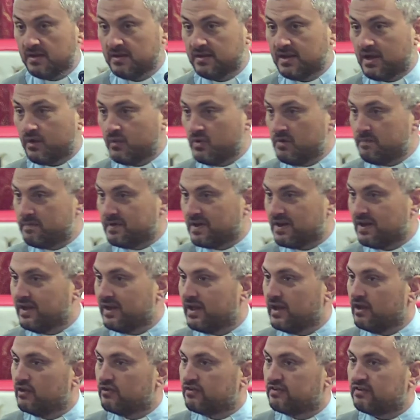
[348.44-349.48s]
Now, we're
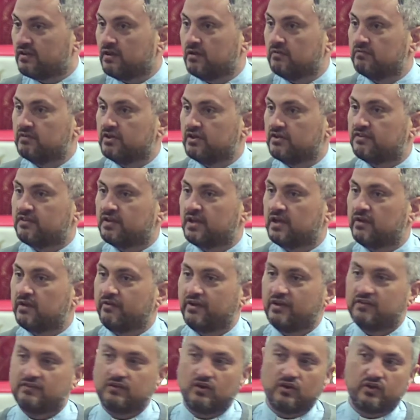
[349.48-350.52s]
beginning a sermon
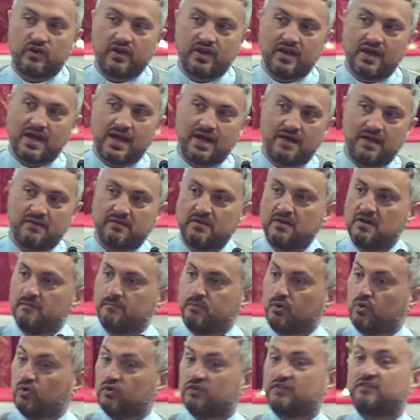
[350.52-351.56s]
series looking at
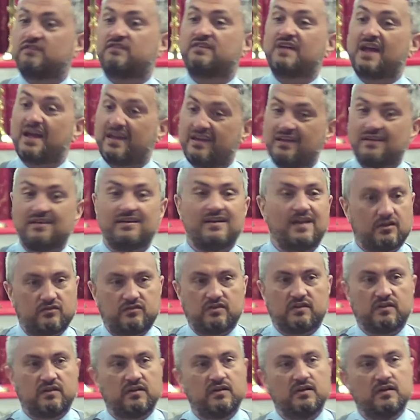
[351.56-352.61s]
Paul's second
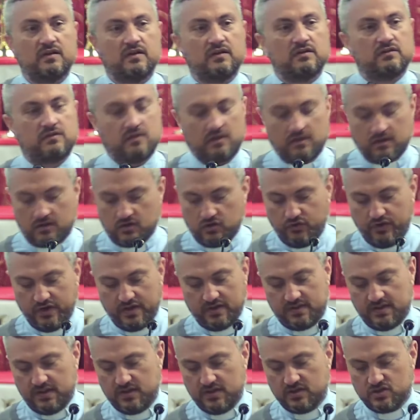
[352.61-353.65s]
letter to the
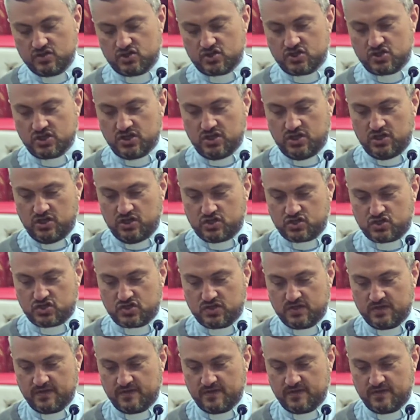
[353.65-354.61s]
Corinthian church.